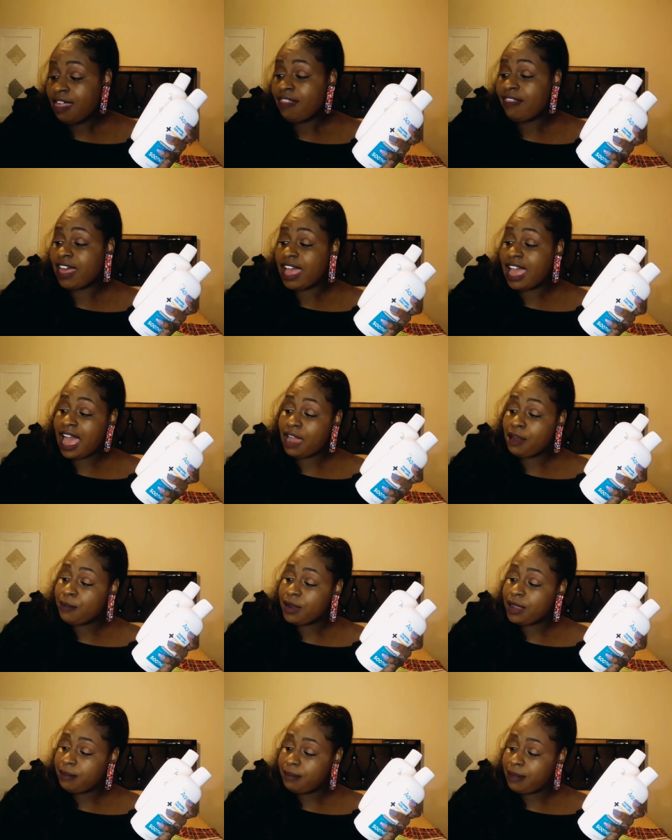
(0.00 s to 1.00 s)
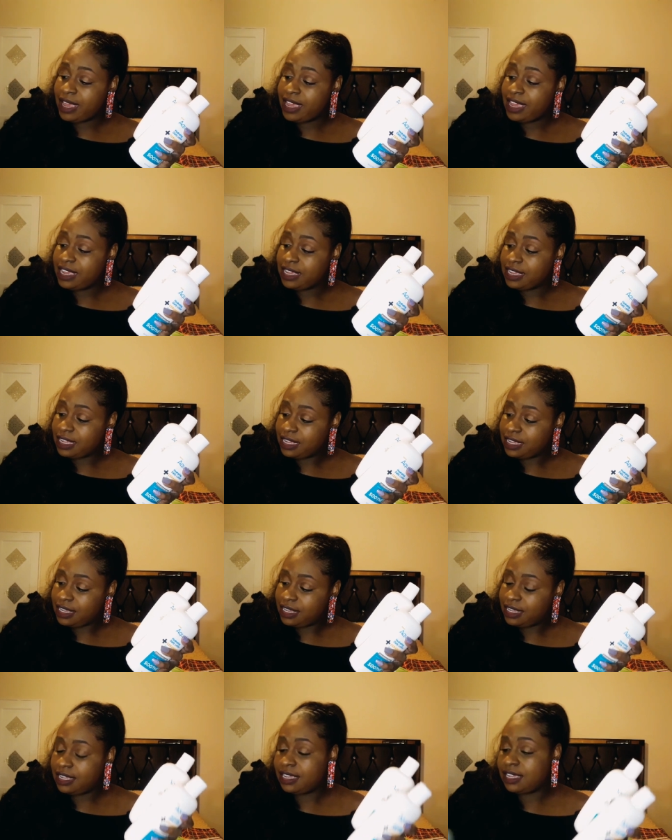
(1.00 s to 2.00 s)
But I went back.
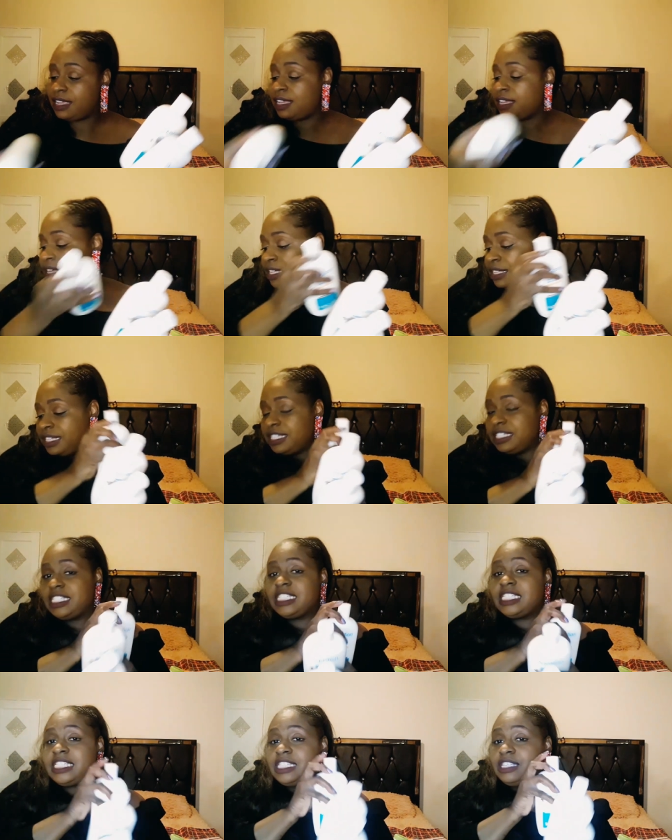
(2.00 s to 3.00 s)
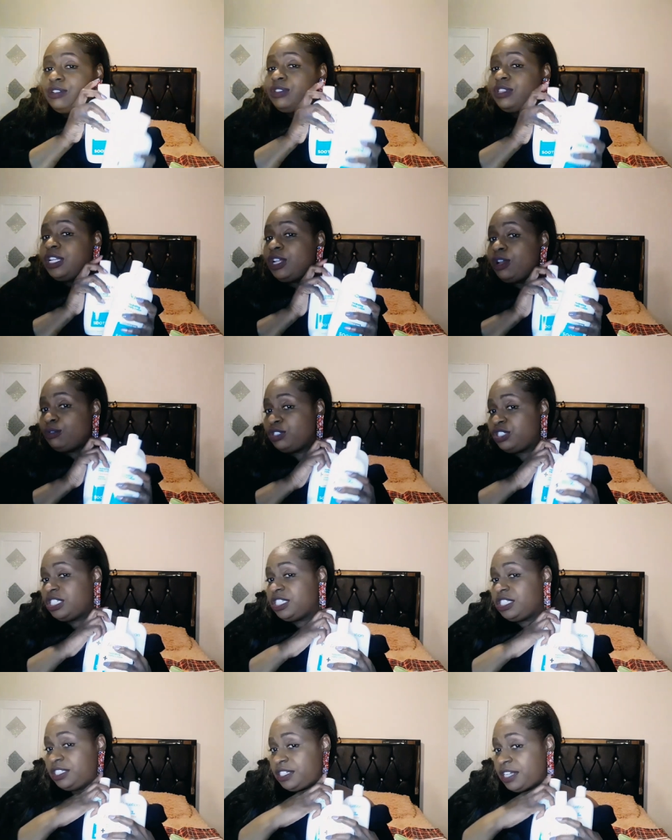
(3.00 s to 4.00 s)
This is still the
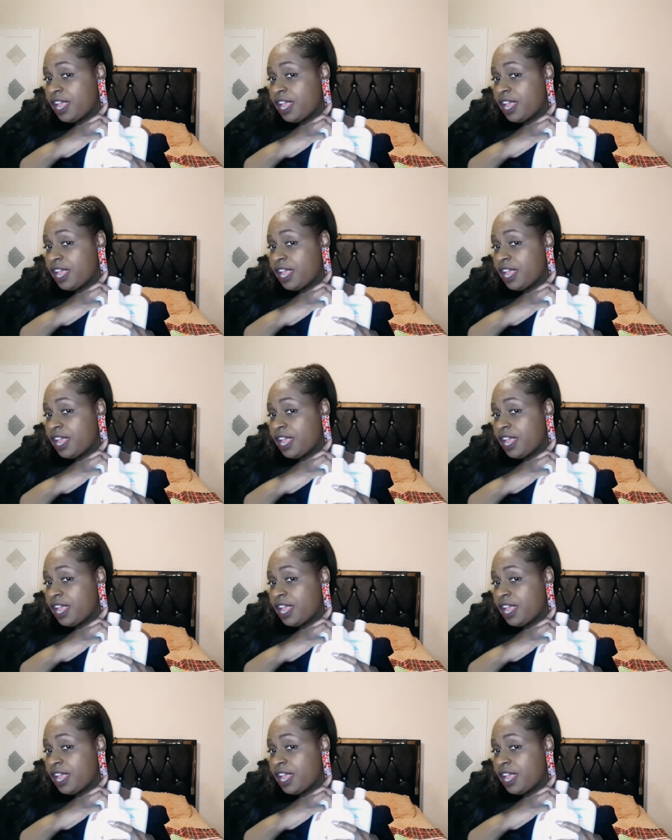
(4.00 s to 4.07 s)
lotion.